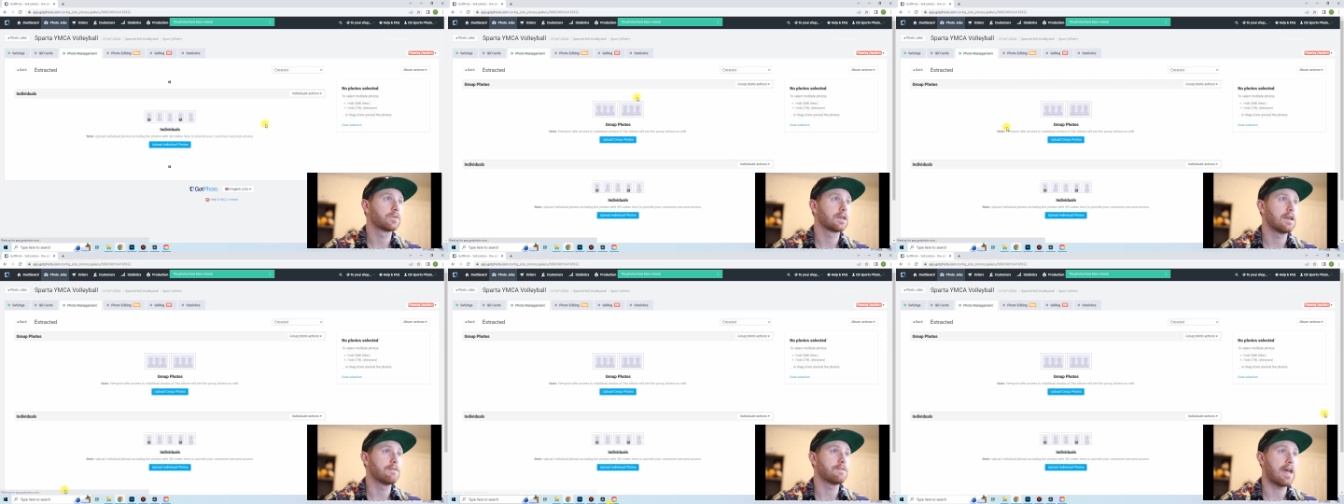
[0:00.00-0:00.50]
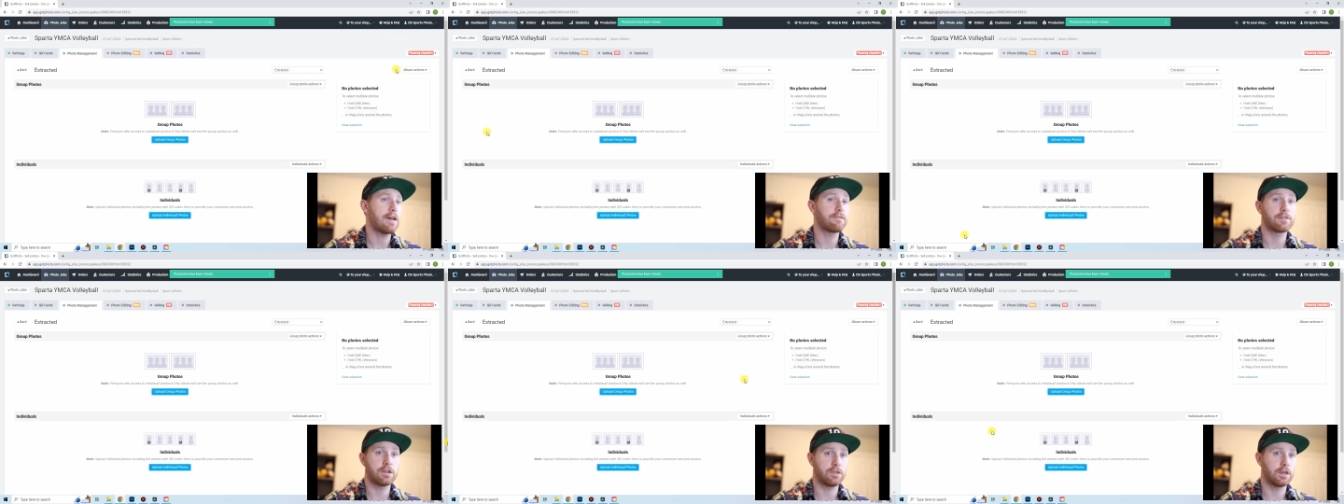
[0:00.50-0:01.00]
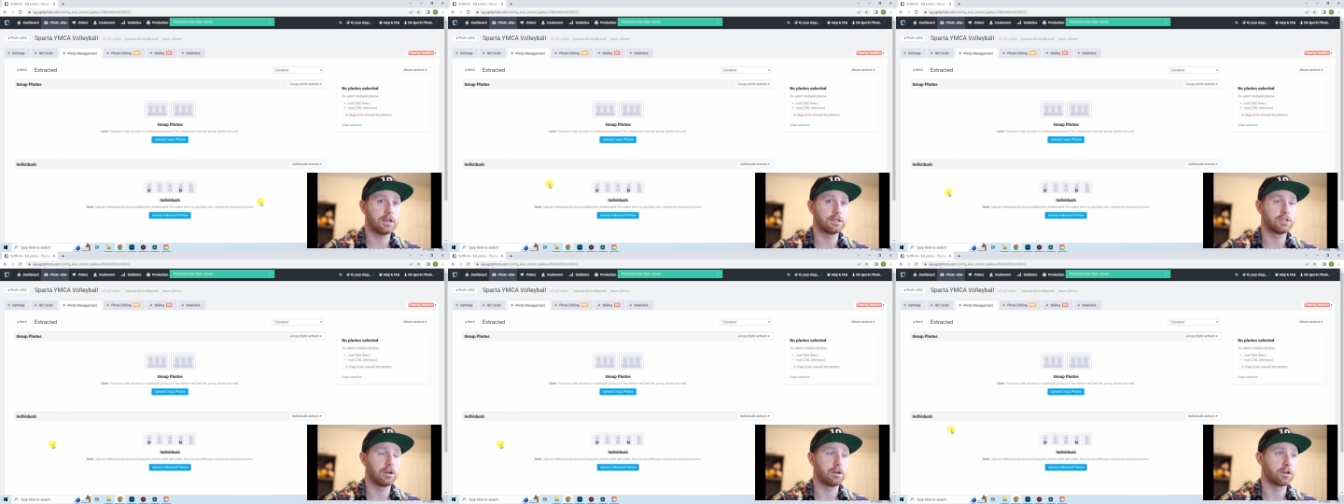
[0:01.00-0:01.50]
if everything is
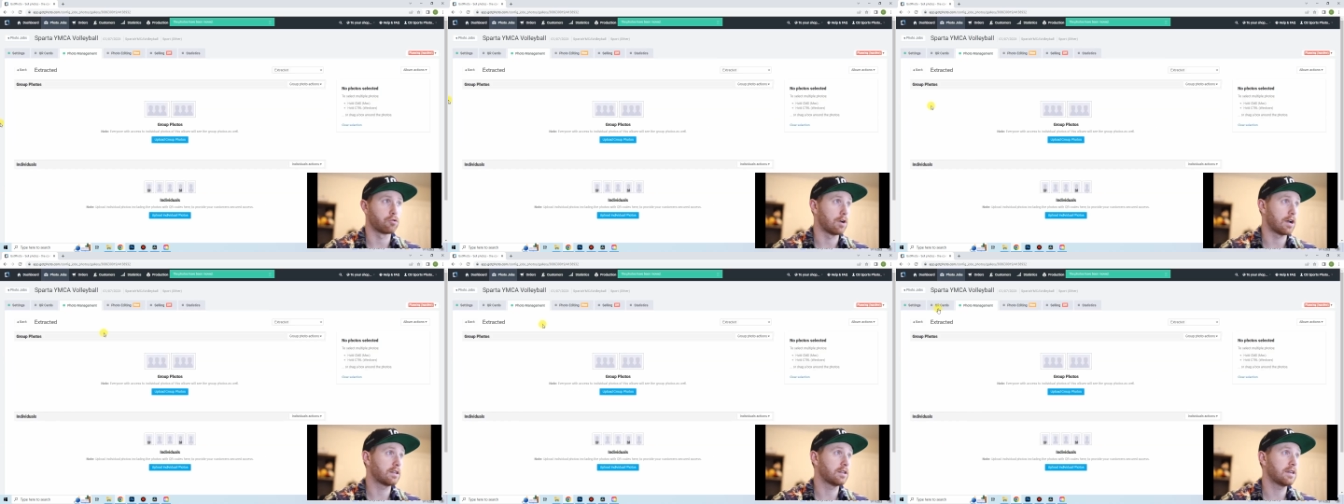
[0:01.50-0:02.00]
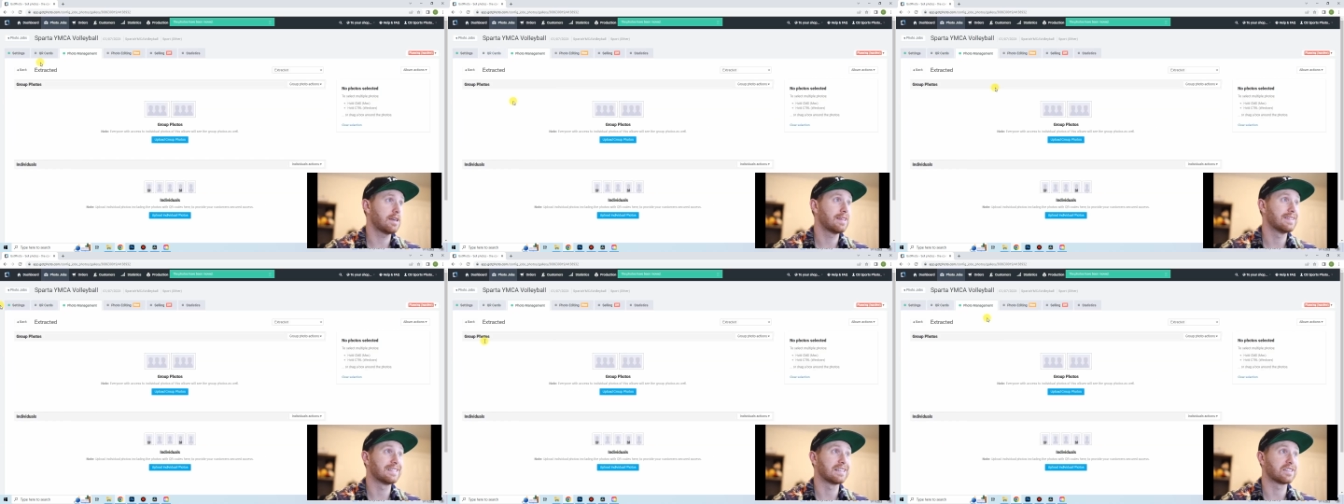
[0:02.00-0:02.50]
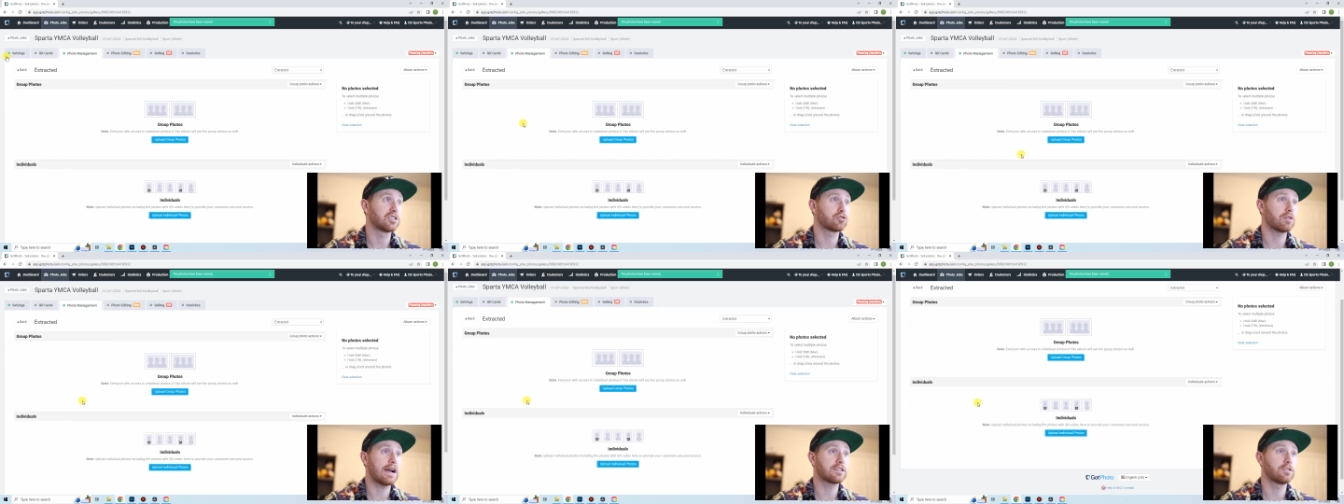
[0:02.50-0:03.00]
done correctly, this
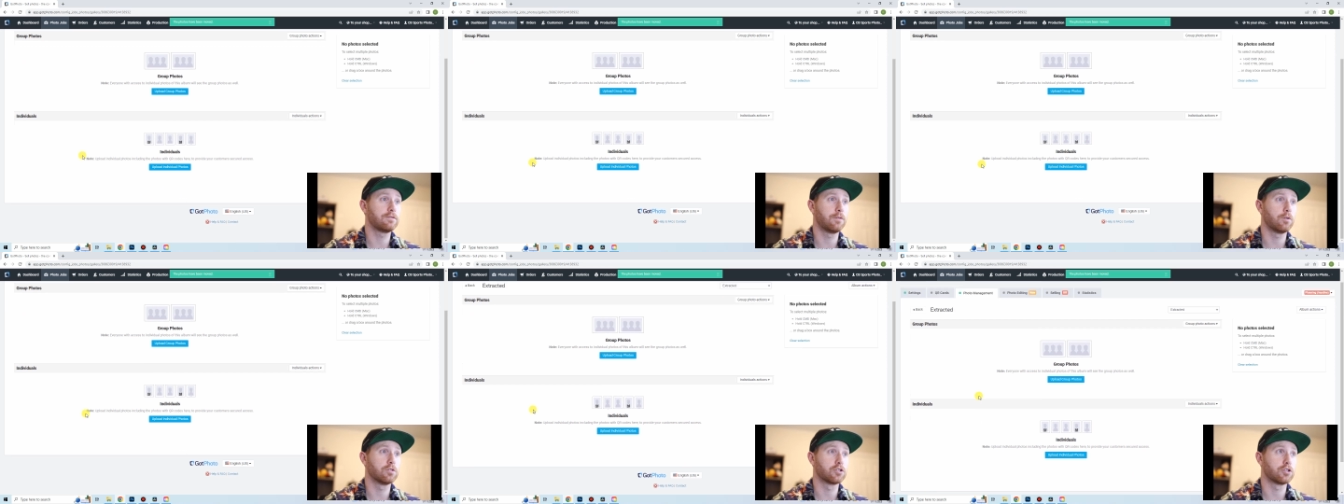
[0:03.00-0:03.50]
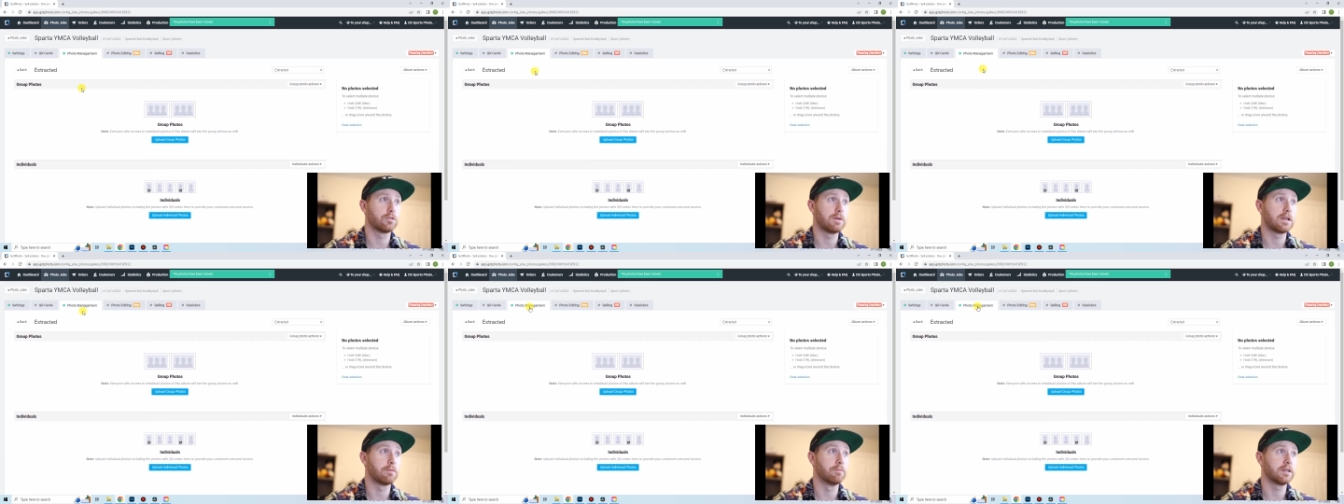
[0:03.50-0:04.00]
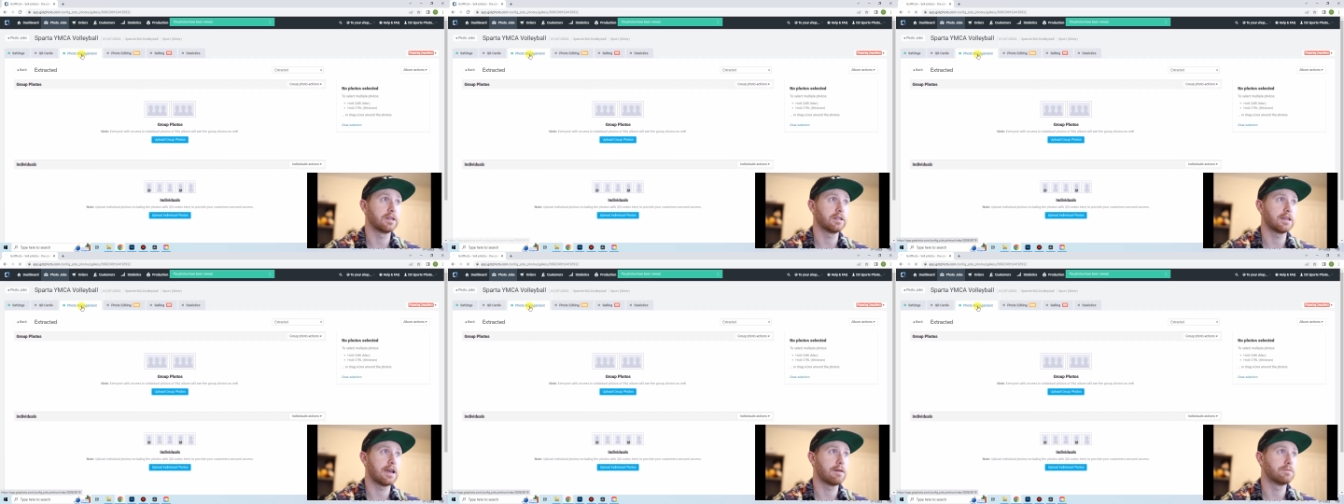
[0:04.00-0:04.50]
extracted folder should be
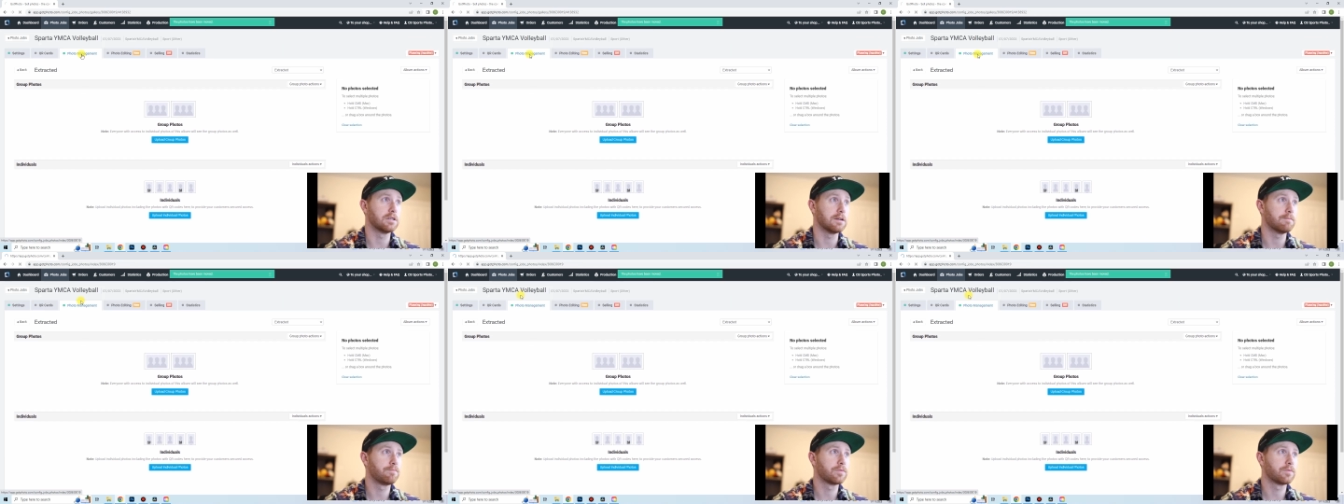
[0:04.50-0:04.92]
completely empty.